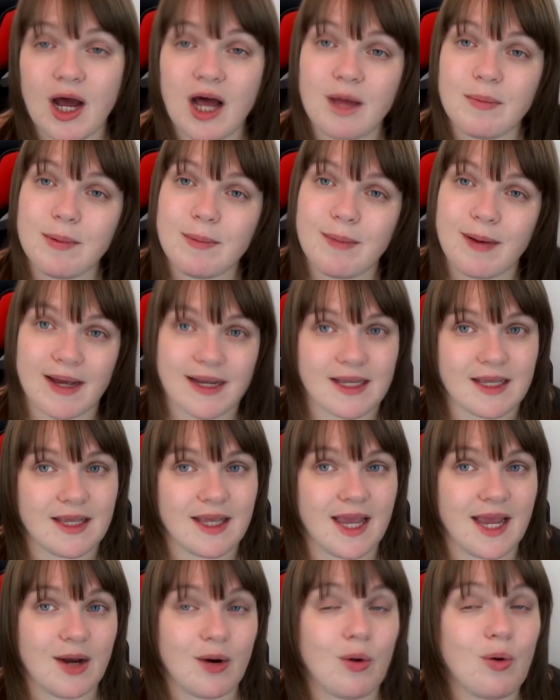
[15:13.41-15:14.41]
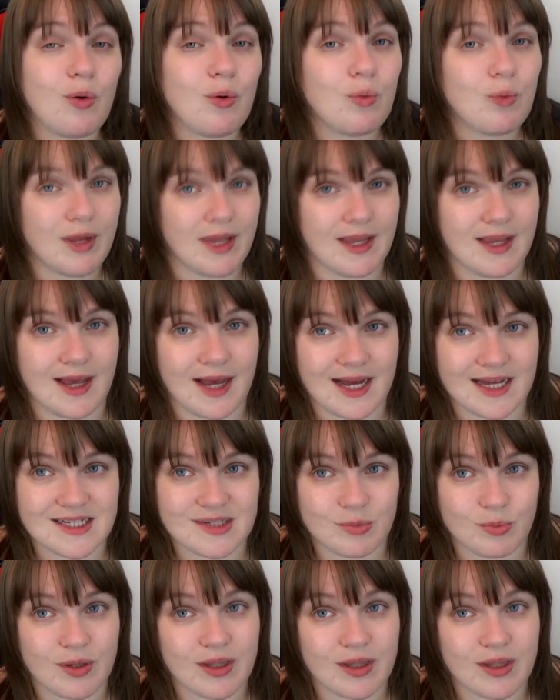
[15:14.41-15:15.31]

I'll be back again all week, guys,